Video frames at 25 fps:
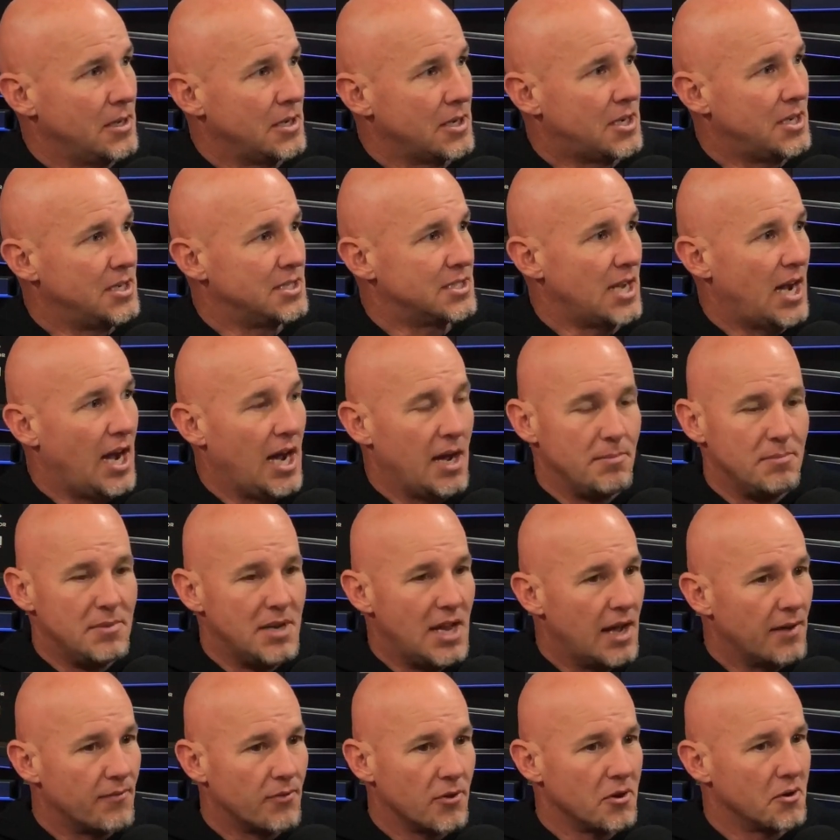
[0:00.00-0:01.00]
because mm-hmm. I'm
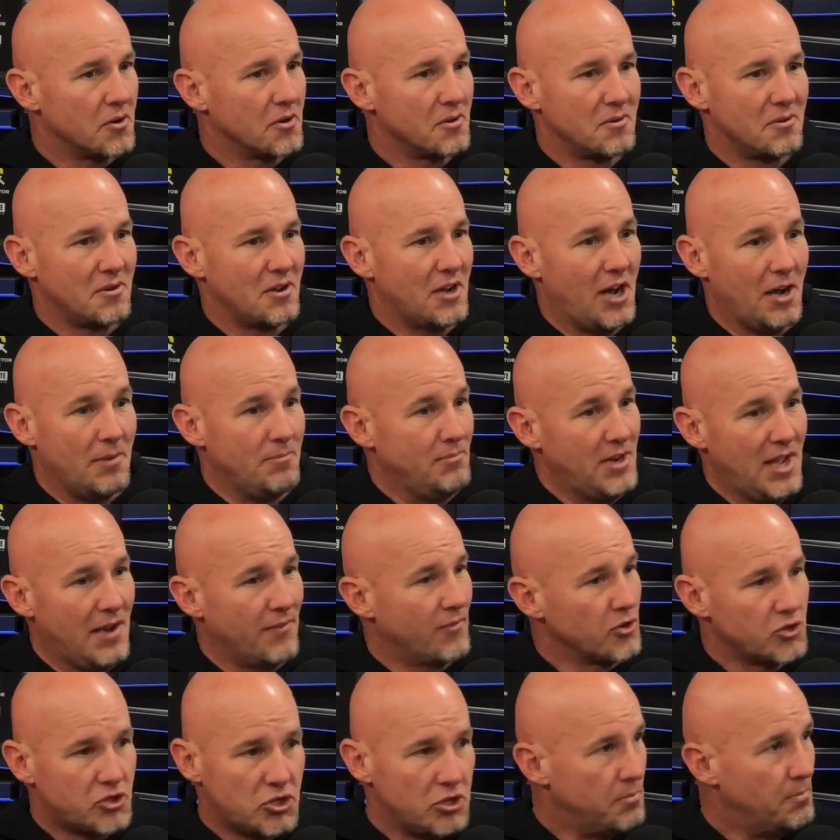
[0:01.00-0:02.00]
never I'm
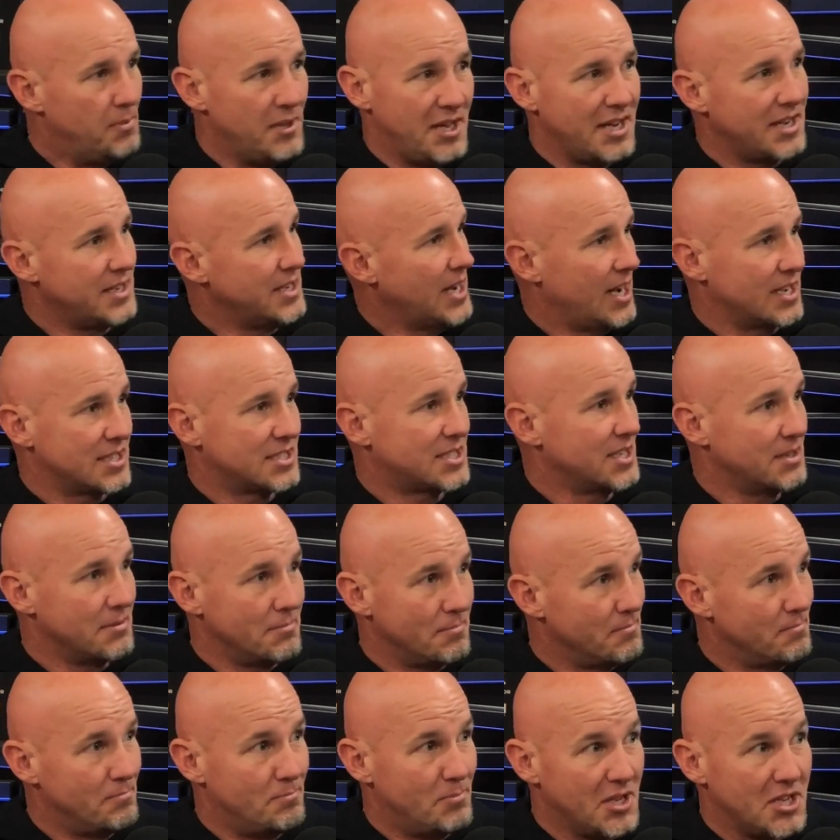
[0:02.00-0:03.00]
never too big not to
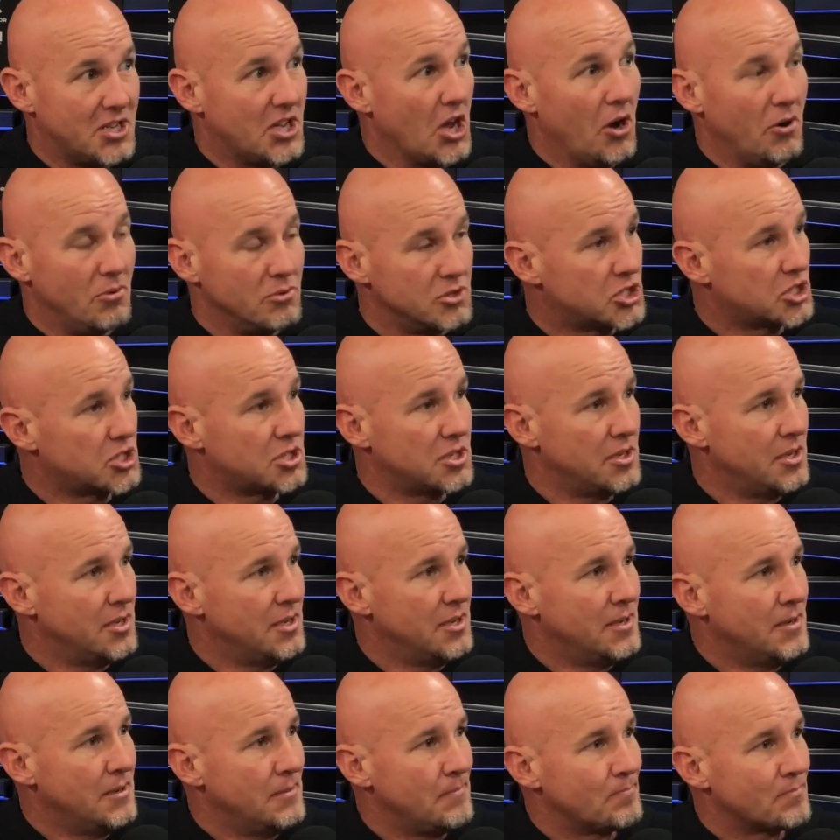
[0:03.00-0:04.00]
be coached,
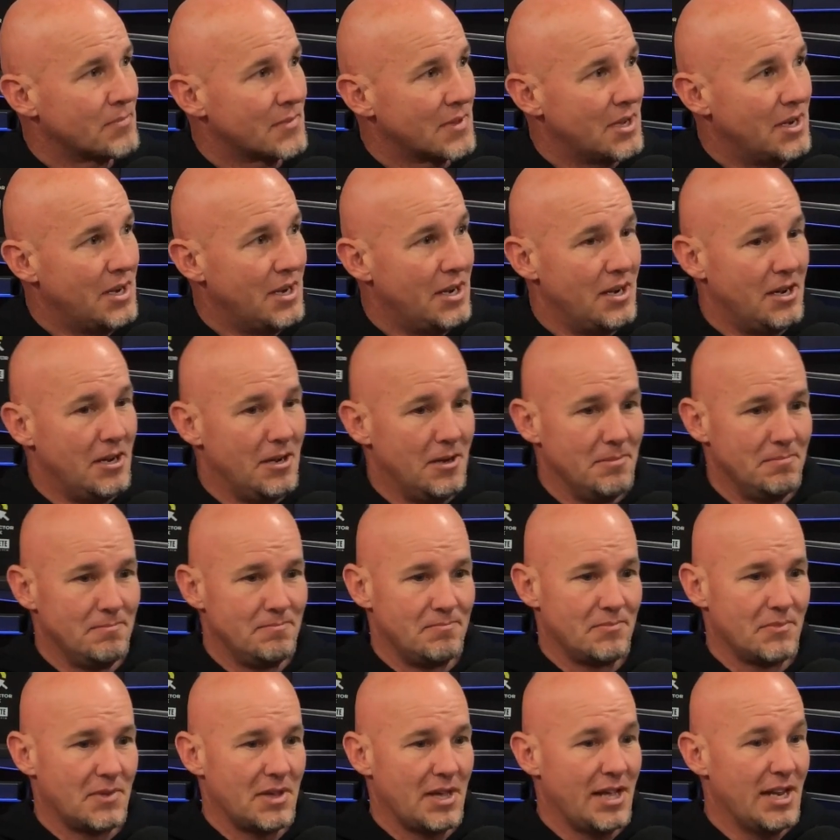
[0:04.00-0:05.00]
um,
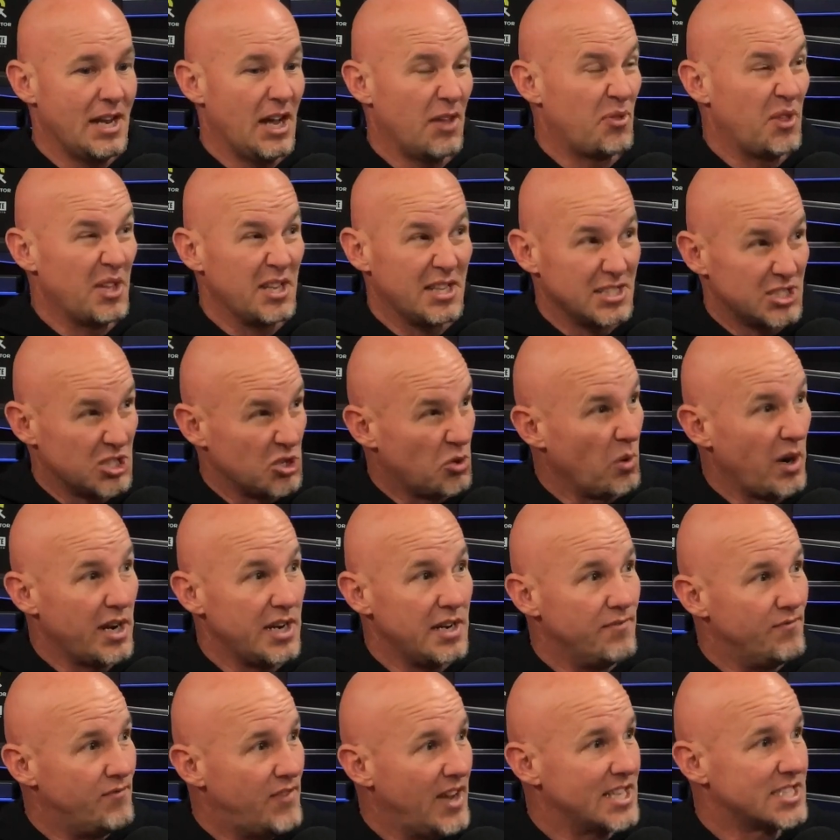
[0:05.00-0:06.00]
and I think it's a
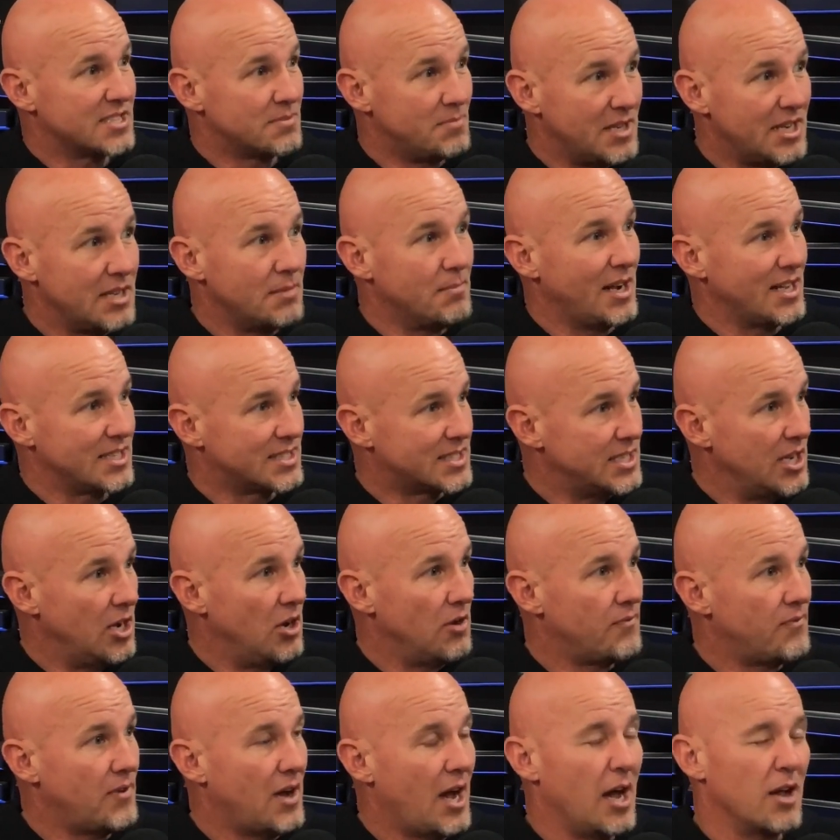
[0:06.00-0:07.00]
great investment in
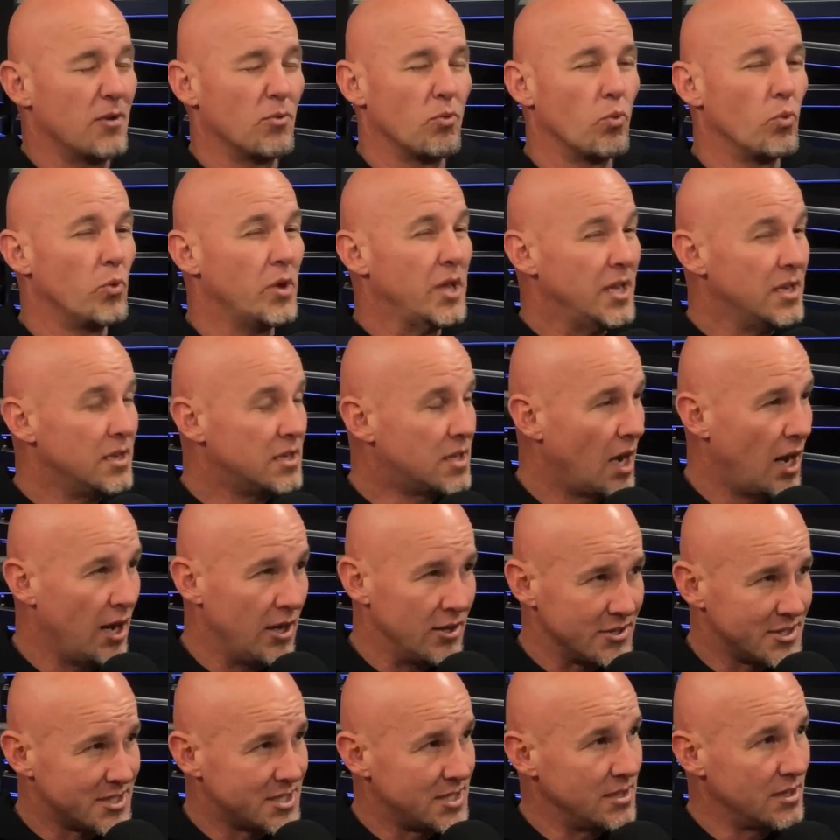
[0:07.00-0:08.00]
myself. I read
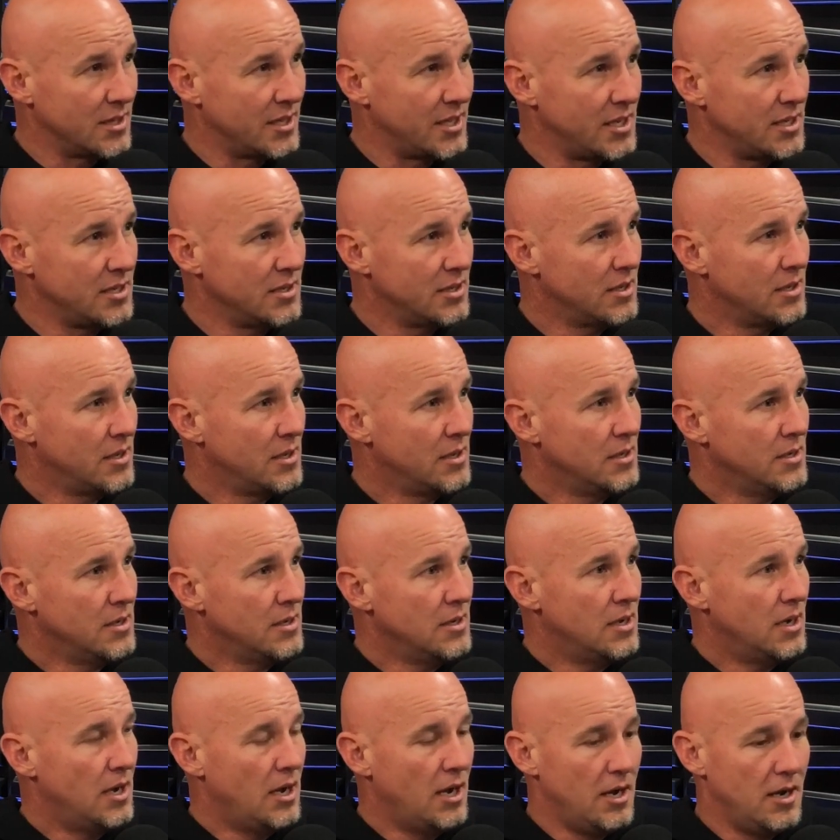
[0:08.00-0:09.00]
constantly.
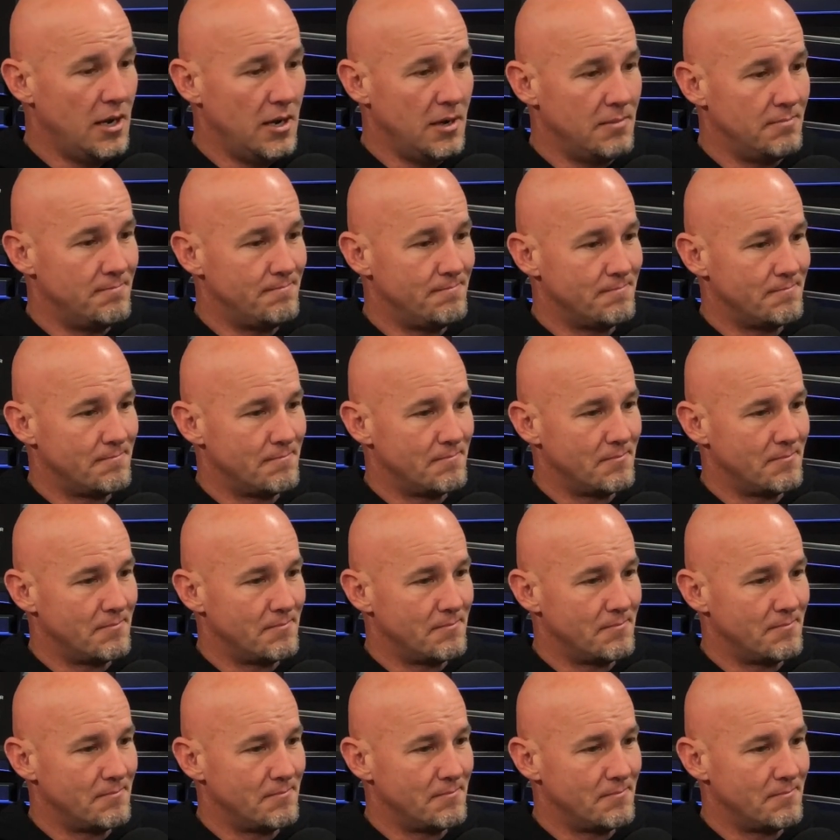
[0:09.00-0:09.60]
Um,